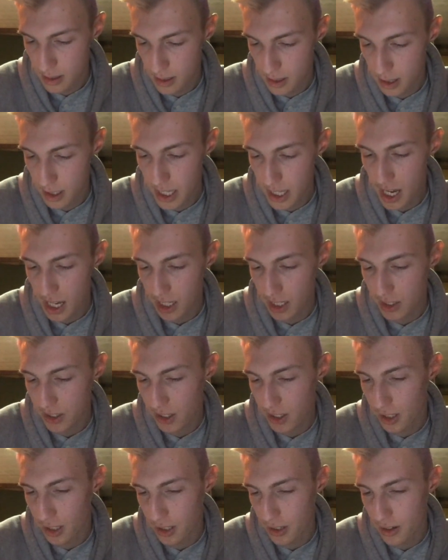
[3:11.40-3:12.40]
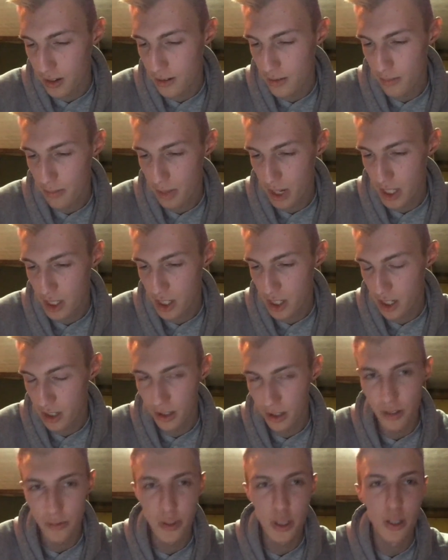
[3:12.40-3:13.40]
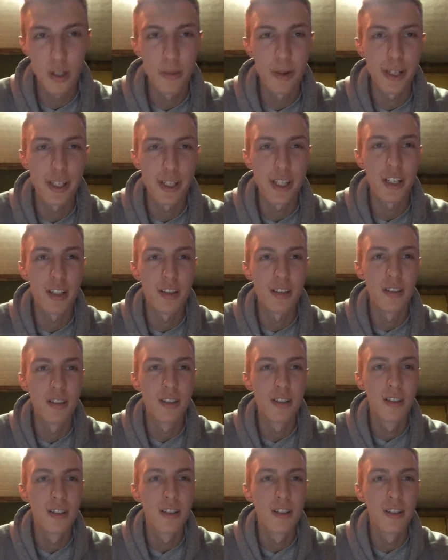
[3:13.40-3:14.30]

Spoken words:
All right, yeah, I can see it on my channel. If you go to my channel.